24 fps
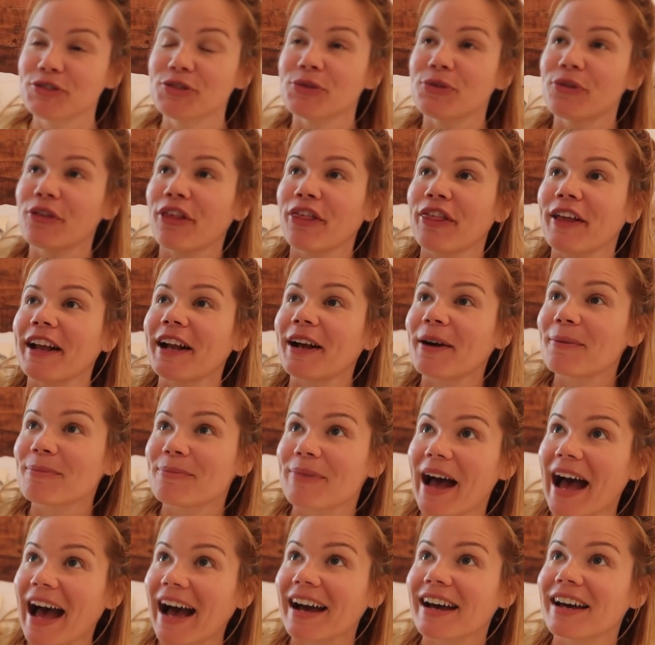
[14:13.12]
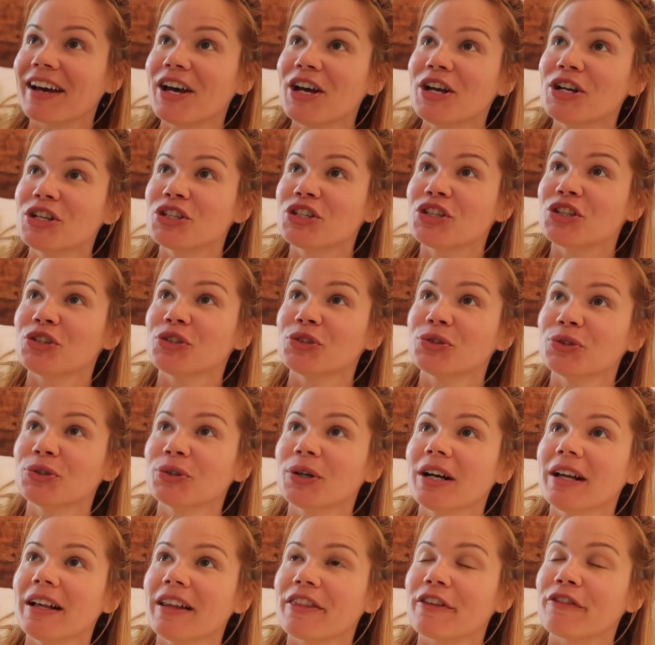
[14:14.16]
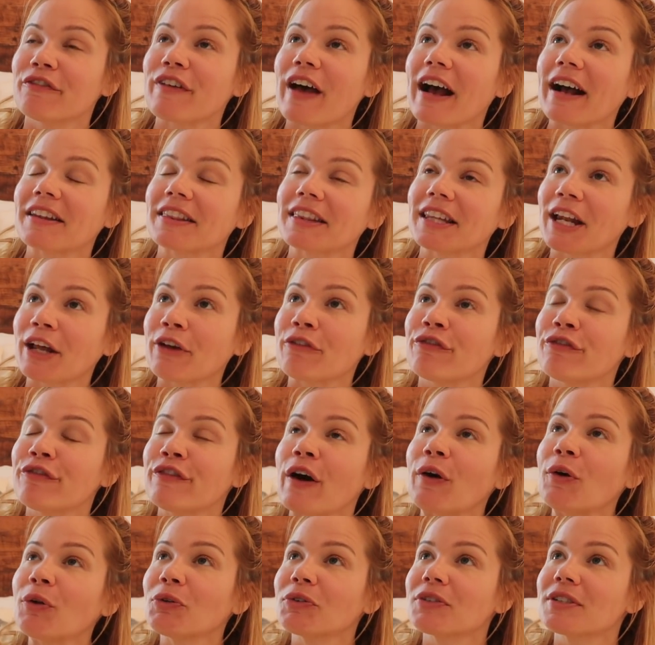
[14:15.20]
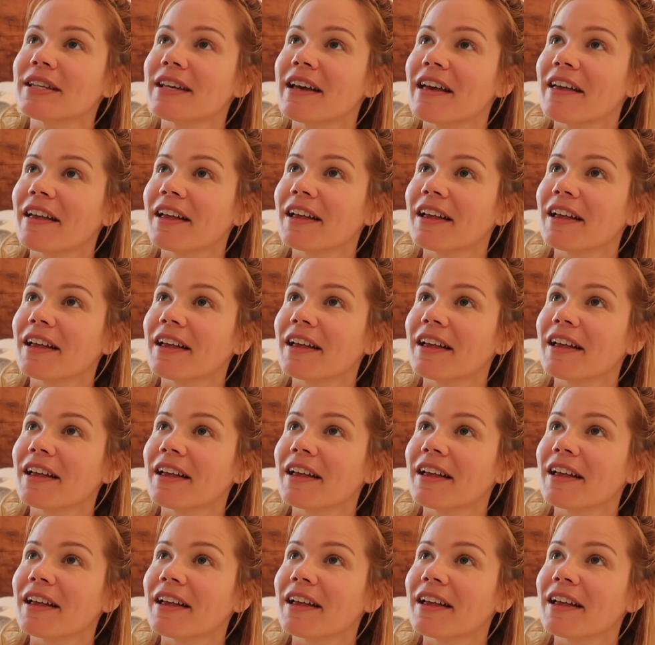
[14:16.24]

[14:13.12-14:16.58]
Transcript: to think back to the fact that I felt